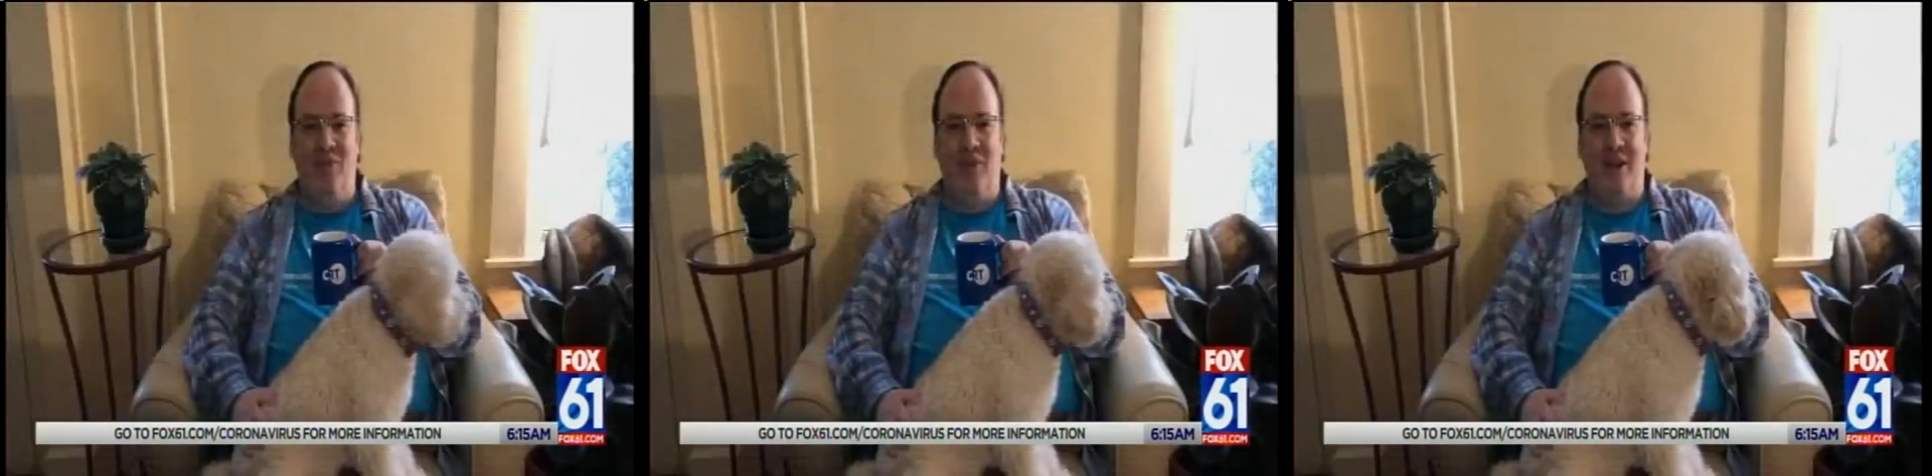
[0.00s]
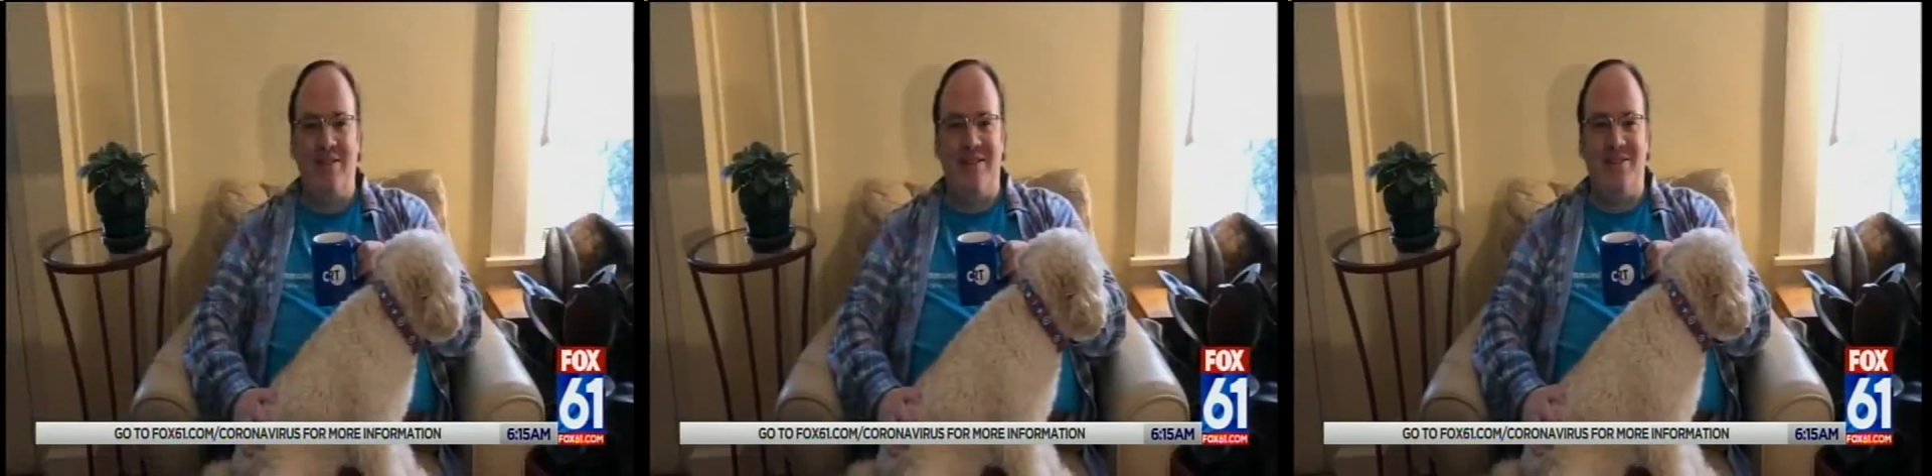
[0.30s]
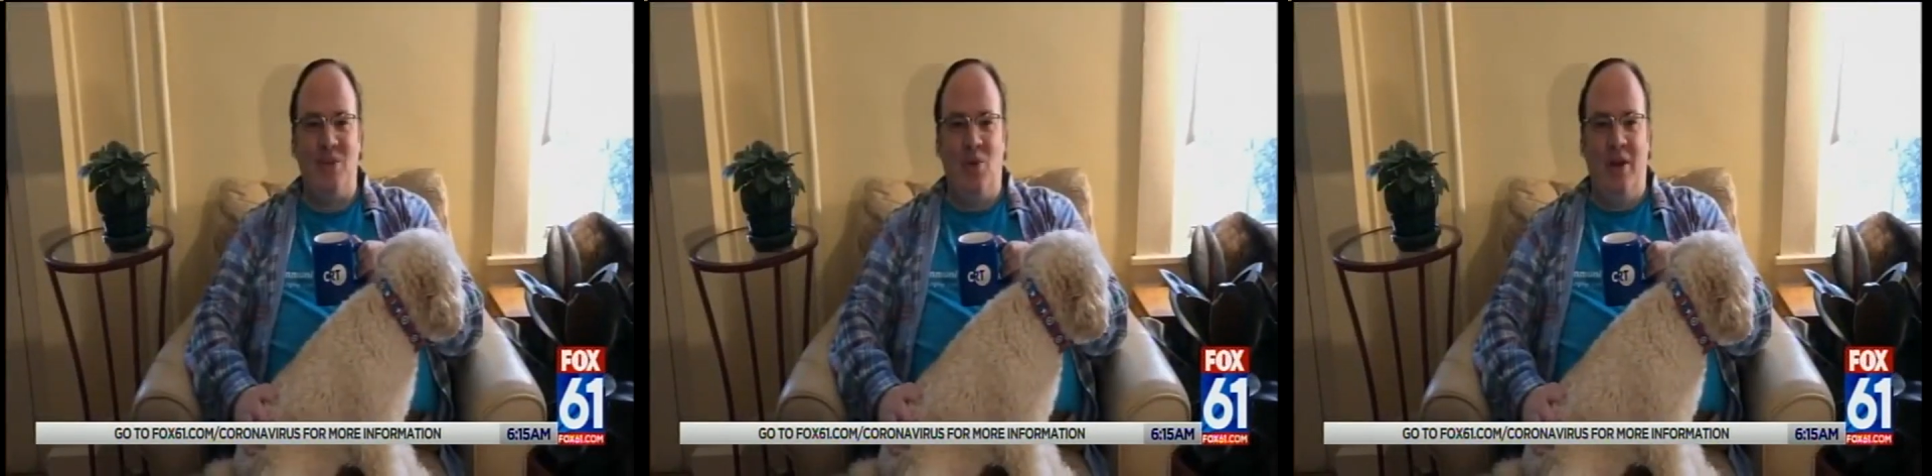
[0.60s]
Fox
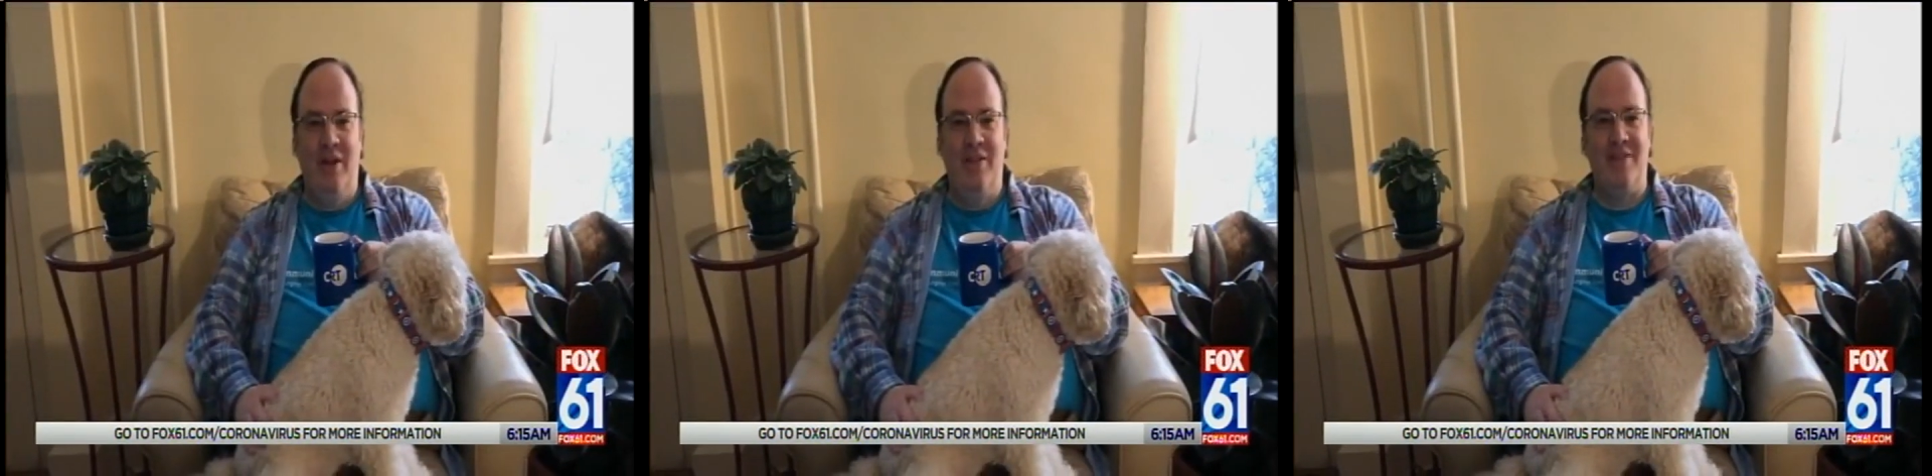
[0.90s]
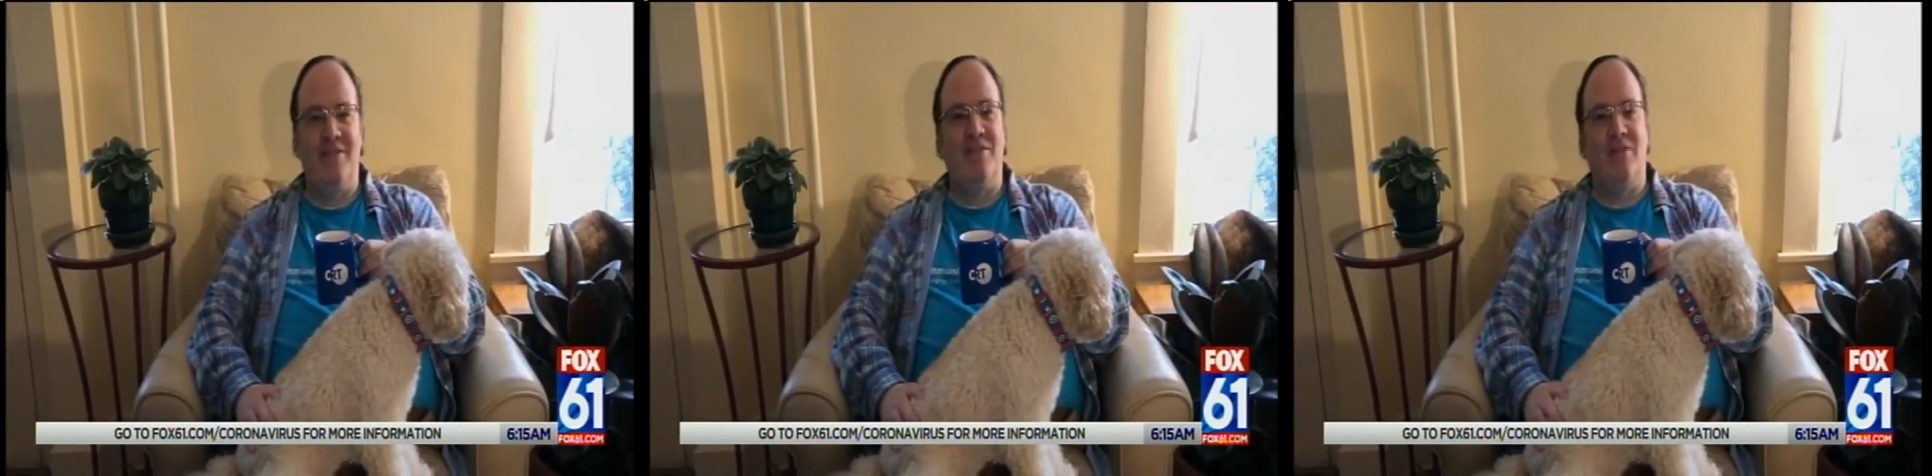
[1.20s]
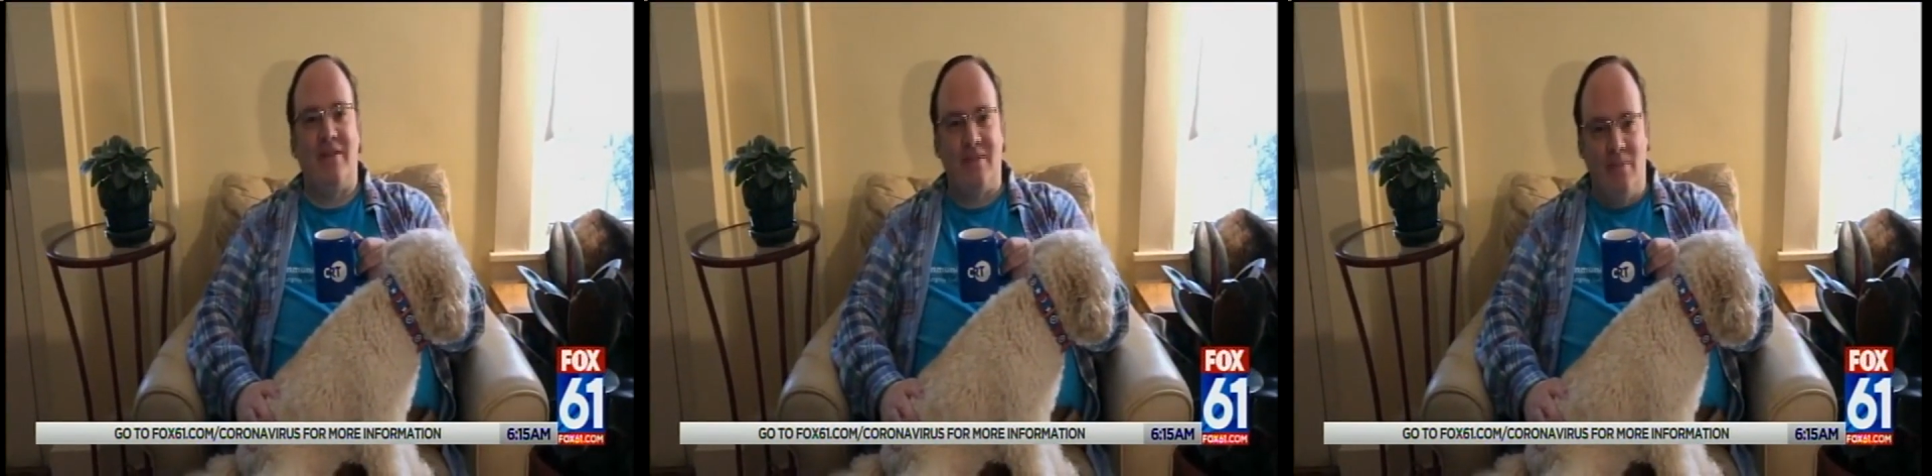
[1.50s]
61. This is
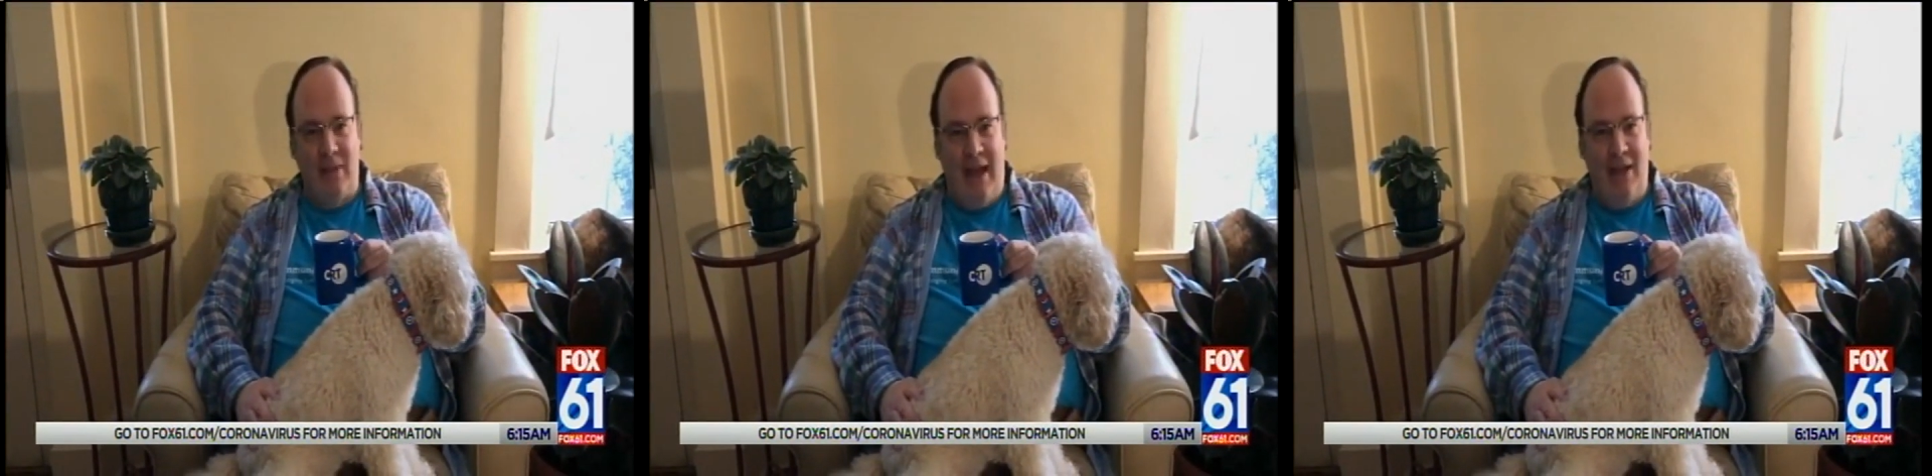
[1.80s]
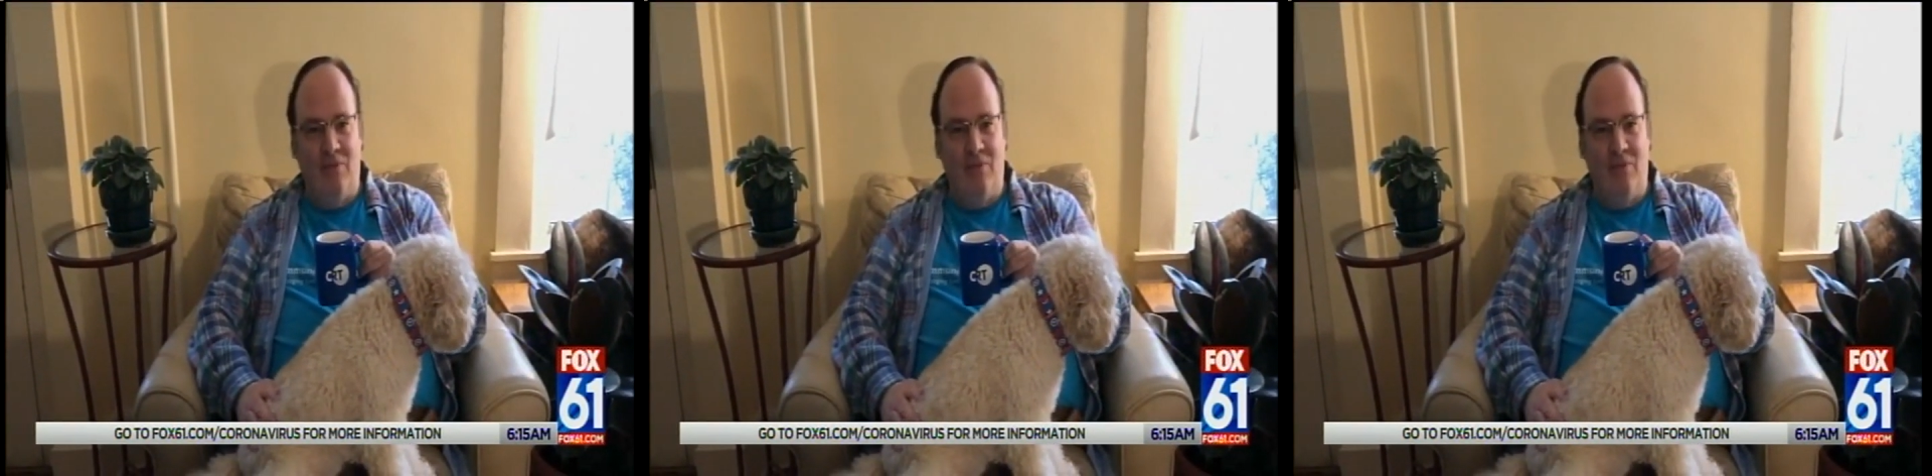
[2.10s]
Jason Black